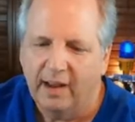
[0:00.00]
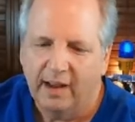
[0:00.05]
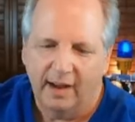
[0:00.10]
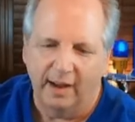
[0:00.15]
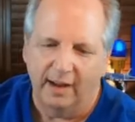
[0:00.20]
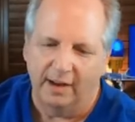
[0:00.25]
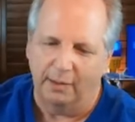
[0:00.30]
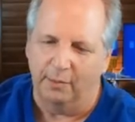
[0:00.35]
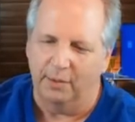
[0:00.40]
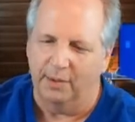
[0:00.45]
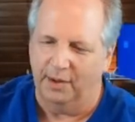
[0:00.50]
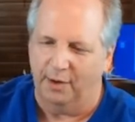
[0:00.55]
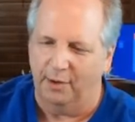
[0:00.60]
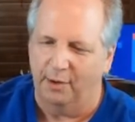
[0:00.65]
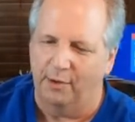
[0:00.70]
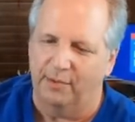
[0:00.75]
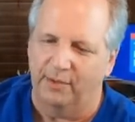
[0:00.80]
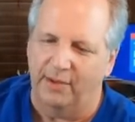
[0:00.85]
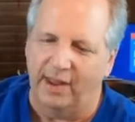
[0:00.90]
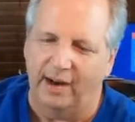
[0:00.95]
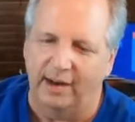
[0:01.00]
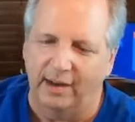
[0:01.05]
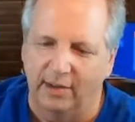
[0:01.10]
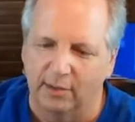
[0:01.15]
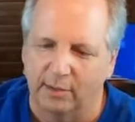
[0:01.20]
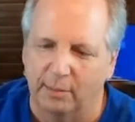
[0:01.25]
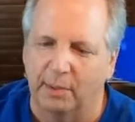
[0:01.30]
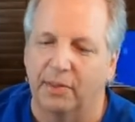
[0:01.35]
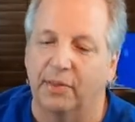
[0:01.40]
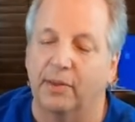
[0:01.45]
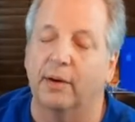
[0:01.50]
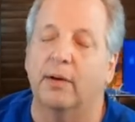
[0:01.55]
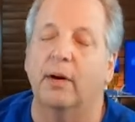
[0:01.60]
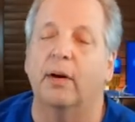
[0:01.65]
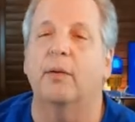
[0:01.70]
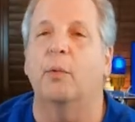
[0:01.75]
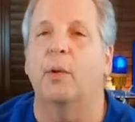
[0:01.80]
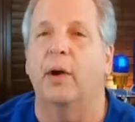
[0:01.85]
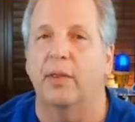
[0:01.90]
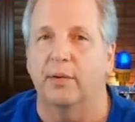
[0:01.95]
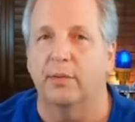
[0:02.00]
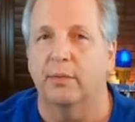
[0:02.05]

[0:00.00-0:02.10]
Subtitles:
I don't want to go over that either, but there are weather